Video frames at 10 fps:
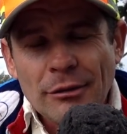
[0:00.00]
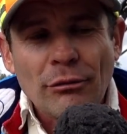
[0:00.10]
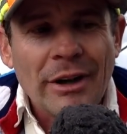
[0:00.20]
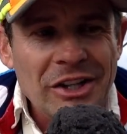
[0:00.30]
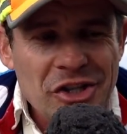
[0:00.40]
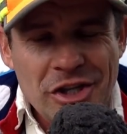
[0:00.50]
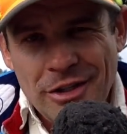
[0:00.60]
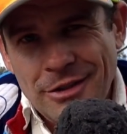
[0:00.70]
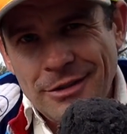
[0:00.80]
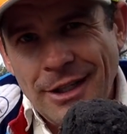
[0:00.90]

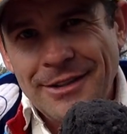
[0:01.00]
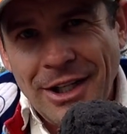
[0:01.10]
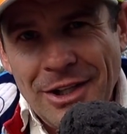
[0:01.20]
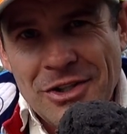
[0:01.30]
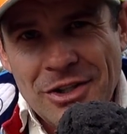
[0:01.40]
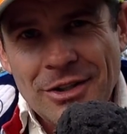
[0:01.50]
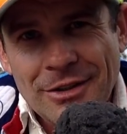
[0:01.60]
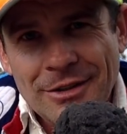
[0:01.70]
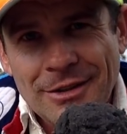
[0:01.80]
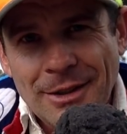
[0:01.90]
reach and teach
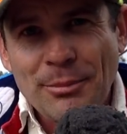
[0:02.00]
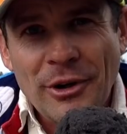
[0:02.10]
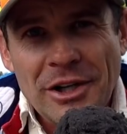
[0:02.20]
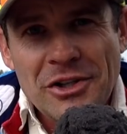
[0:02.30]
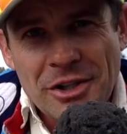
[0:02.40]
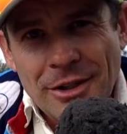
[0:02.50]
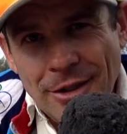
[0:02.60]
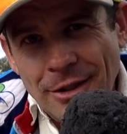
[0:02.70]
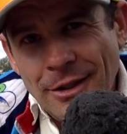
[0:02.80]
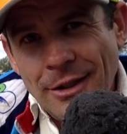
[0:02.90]
and preach,
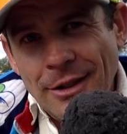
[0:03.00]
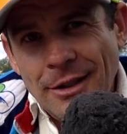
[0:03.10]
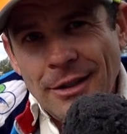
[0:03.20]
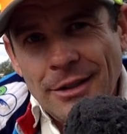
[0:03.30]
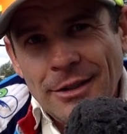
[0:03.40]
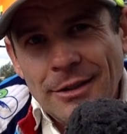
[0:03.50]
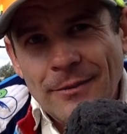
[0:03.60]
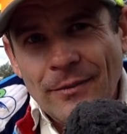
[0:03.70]
you know.